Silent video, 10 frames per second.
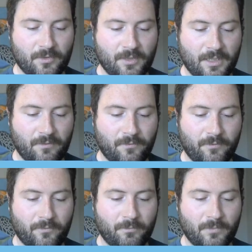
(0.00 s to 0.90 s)
kind of
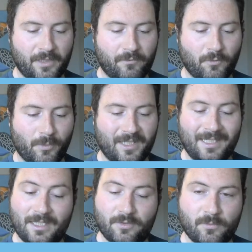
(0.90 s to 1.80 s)
like form it
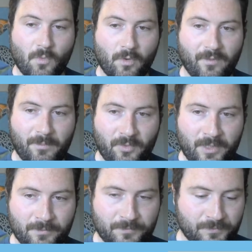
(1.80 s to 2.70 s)
into more of a
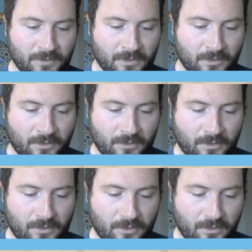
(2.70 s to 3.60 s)
point.
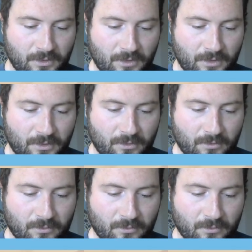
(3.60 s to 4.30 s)
And then